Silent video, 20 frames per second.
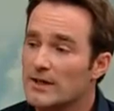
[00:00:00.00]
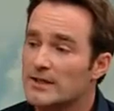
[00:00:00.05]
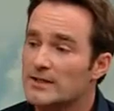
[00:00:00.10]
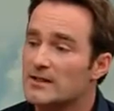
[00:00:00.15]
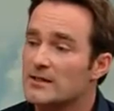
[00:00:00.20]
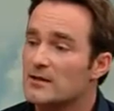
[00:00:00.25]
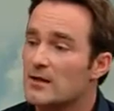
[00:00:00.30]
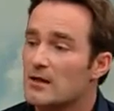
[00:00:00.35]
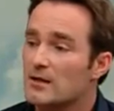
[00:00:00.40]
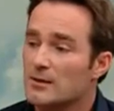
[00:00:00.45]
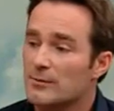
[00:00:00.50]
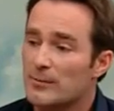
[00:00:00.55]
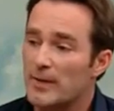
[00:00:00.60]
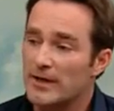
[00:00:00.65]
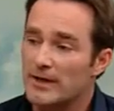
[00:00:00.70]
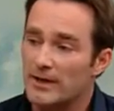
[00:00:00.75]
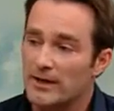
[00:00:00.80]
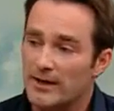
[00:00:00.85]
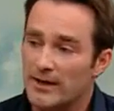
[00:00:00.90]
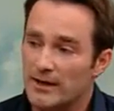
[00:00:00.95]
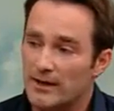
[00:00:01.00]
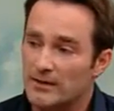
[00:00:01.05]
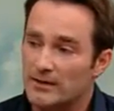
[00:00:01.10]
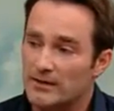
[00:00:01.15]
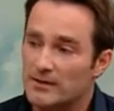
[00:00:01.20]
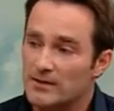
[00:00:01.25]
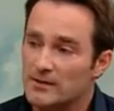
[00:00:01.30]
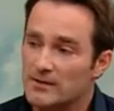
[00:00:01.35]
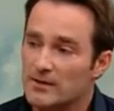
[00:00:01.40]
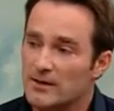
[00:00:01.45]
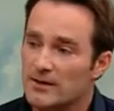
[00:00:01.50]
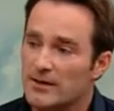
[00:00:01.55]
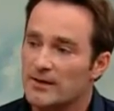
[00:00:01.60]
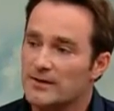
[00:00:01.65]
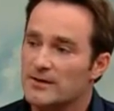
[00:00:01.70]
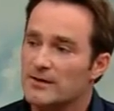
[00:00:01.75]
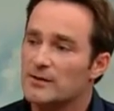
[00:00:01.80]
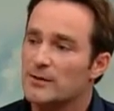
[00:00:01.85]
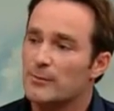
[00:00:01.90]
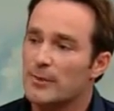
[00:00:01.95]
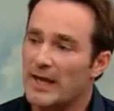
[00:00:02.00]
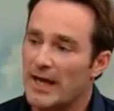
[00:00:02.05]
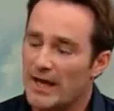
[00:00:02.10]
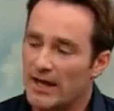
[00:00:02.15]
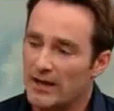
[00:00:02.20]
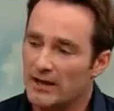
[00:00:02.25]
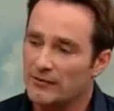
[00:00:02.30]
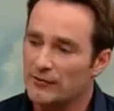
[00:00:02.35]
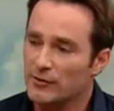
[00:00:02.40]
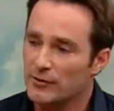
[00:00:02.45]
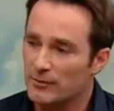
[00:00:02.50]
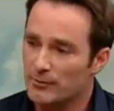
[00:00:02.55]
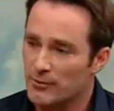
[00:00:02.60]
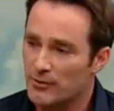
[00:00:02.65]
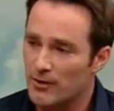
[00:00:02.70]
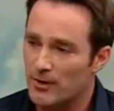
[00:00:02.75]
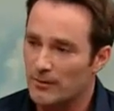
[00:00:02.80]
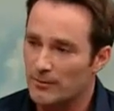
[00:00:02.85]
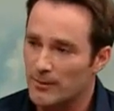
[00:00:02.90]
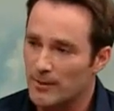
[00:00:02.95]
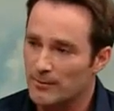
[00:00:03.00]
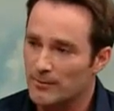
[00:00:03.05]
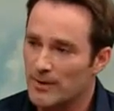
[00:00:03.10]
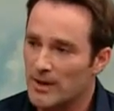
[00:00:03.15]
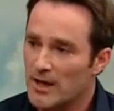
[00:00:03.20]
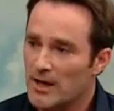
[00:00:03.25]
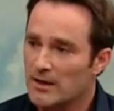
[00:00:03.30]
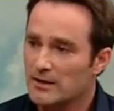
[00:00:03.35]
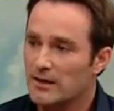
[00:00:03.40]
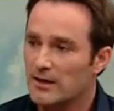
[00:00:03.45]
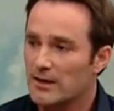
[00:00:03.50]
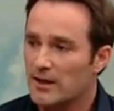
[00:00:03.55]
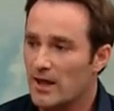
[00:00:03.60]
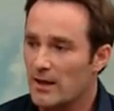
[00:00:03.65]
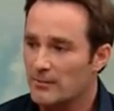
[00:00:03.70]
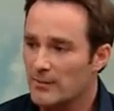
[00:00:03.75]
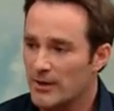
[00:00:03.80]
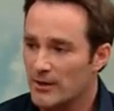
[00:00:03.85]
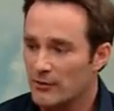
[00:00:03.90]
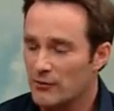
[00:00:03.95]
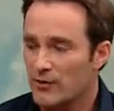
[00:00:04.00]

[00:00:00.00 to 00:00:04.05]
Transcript: that it's not a mental illness. This is a behavioral problem that can be